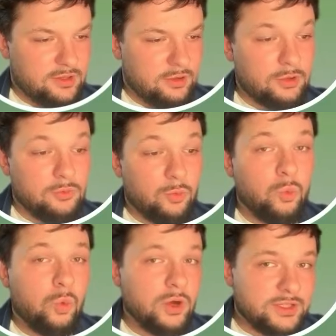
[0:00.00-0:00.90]
on
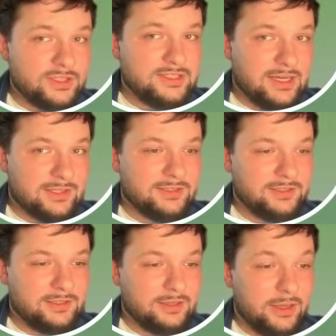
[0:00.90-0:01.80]
what
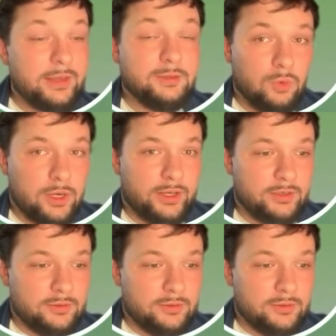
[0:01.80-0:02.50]
exactly and why.